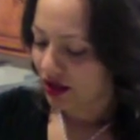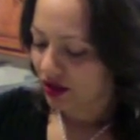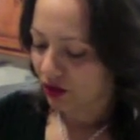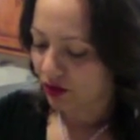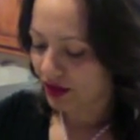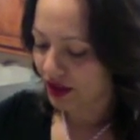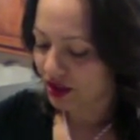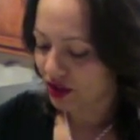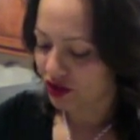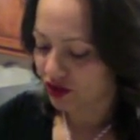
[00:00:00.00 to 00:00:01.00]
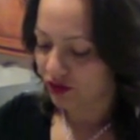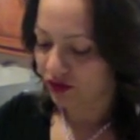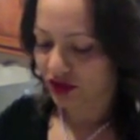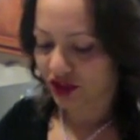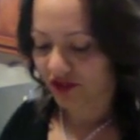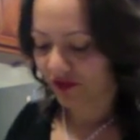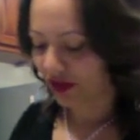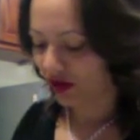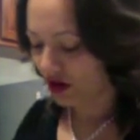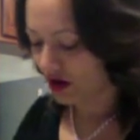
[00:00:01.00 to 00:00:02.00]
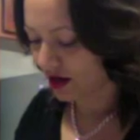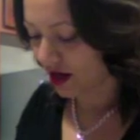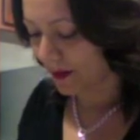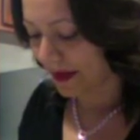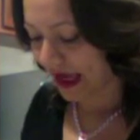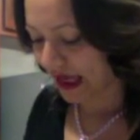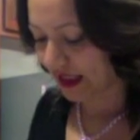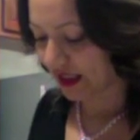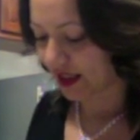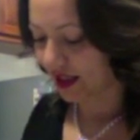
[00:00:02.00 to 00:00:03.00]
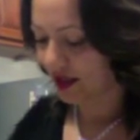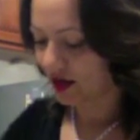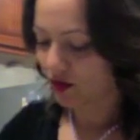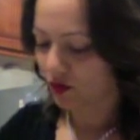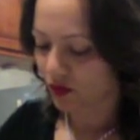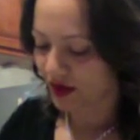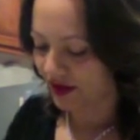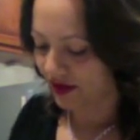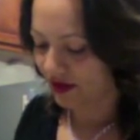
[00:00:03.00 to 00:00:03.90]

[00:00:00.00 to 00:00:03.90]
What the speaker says: So what we're going to do is just fill our cupcake tin with